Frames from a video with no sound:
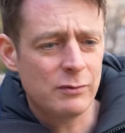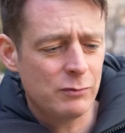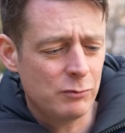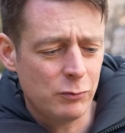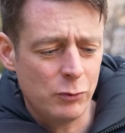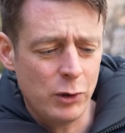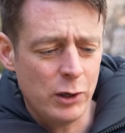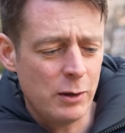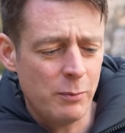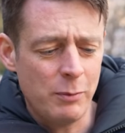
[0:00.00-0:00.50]

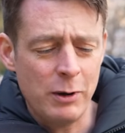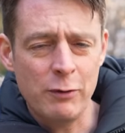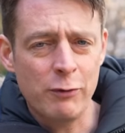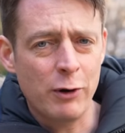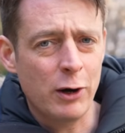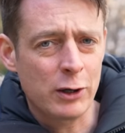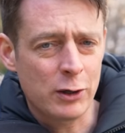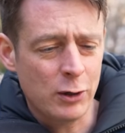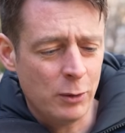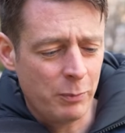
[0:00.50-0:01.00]
Wouldn't have been a
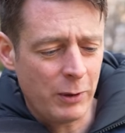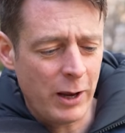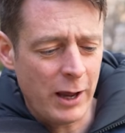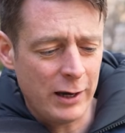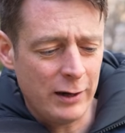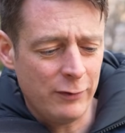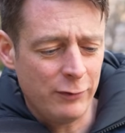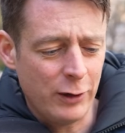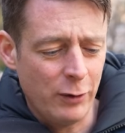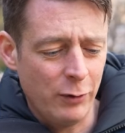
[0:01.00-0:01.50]
very good plan
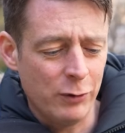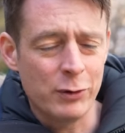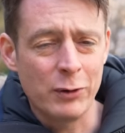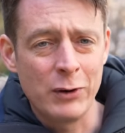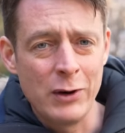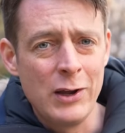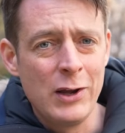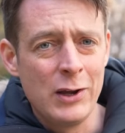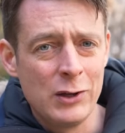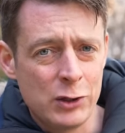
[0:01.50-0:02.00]
if they were
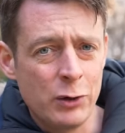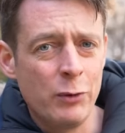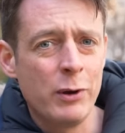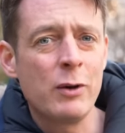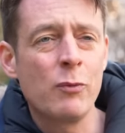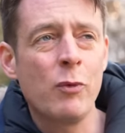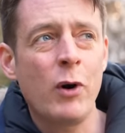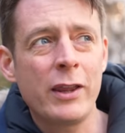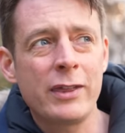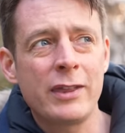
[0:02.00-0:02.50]

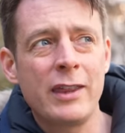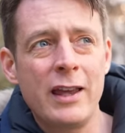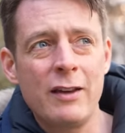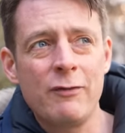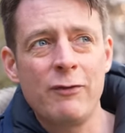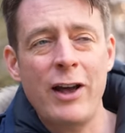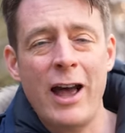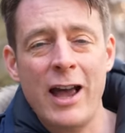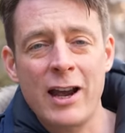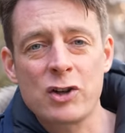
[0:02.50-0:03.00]
doing what
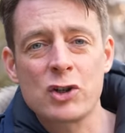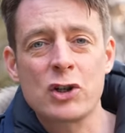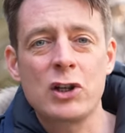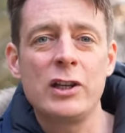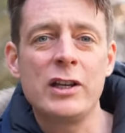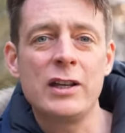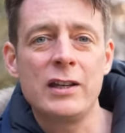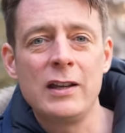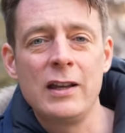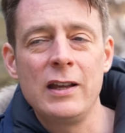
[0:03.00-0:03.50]
they've
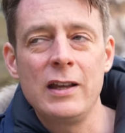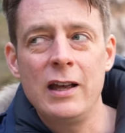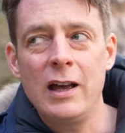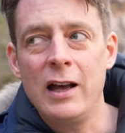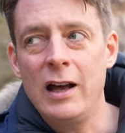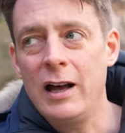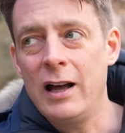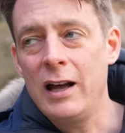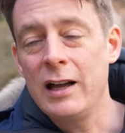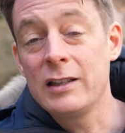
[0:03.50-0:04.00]
actually
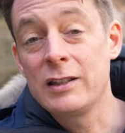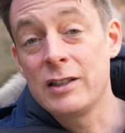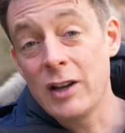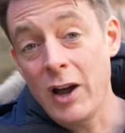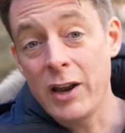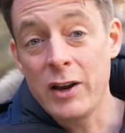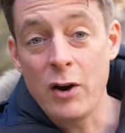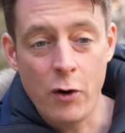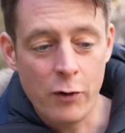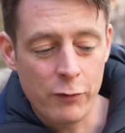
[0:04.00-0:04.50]

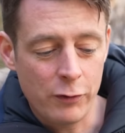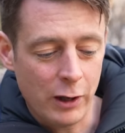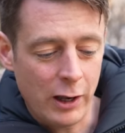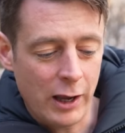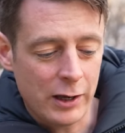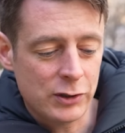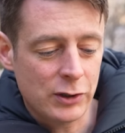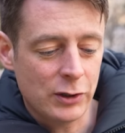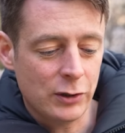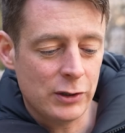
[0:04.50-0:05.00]
done over the
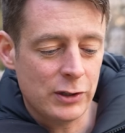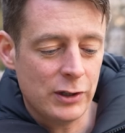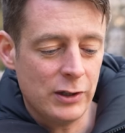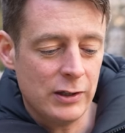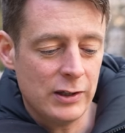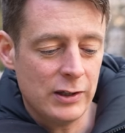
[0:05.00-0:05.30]
last 13